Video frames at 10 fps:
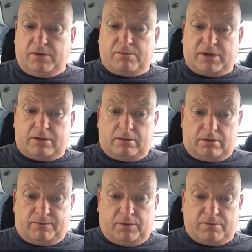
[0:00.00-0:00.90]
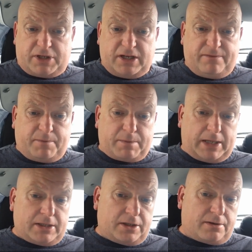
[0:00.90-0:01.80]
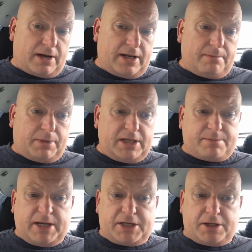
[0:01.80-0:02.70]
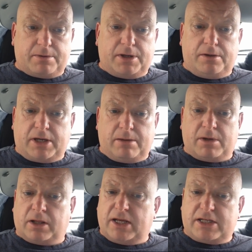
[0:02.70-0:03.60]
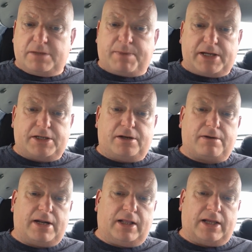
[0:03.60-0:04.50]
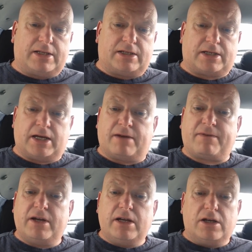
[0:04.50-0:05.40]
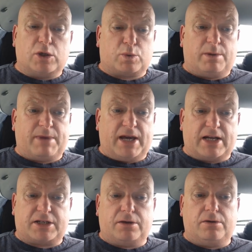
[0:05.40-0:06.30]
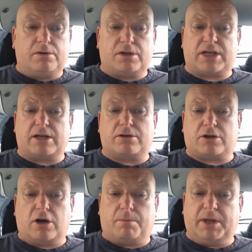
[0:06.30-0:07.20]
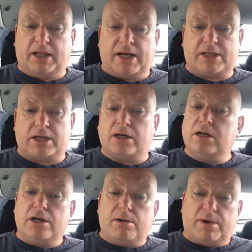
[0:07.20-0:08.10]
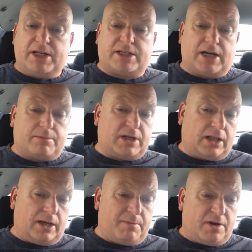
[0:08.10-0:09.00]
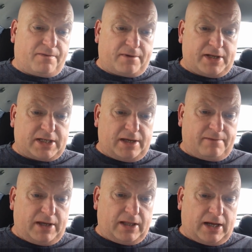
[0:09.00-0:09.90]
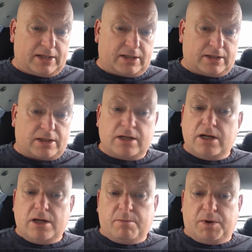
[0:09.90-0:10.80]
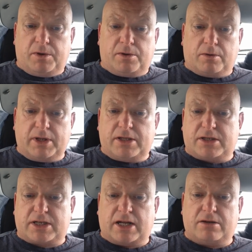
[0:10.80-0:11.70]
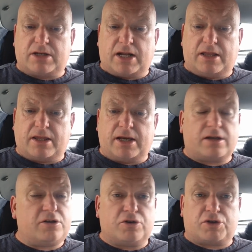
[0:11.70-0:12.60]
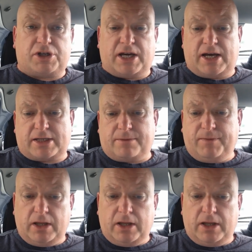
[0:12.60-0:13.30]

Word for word: you re- if you receive pension credit, please make sure you keep your latest pension credit letter safe, as we may ask you to send us a copy later when it's time to claim your free TV license. But you don't need to send us anything just yet.